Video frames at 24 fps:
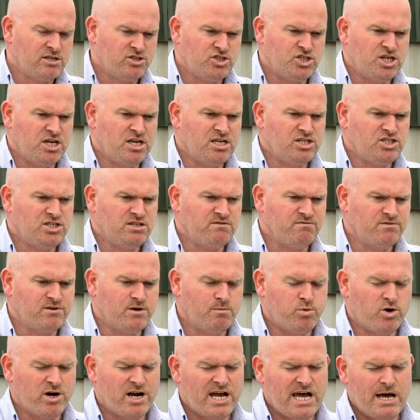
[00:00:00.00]
changing
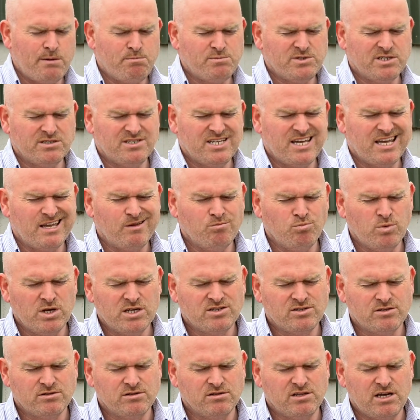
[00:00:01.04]
from perhaps a tank
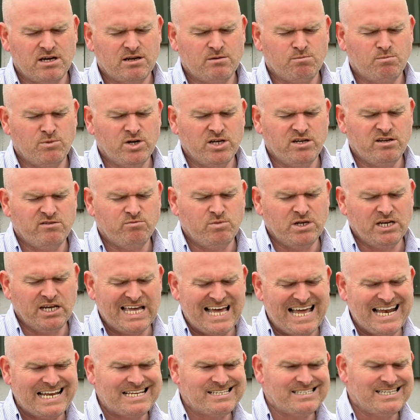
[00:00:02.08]
mixer that might have been
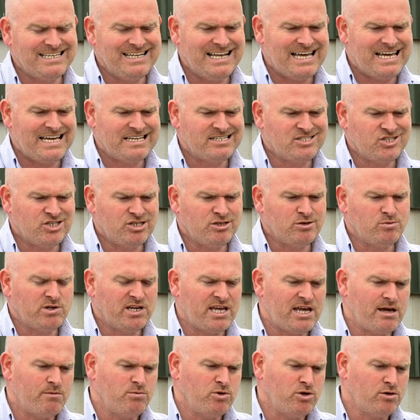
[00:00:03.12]
Galaxy last year
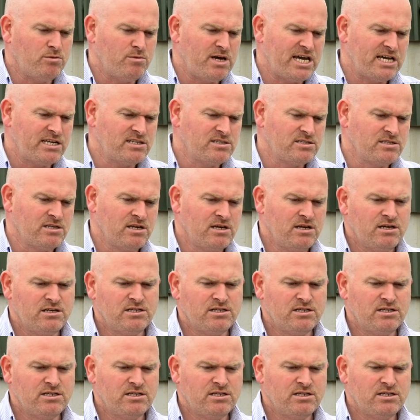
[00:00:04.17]
with Cameo Max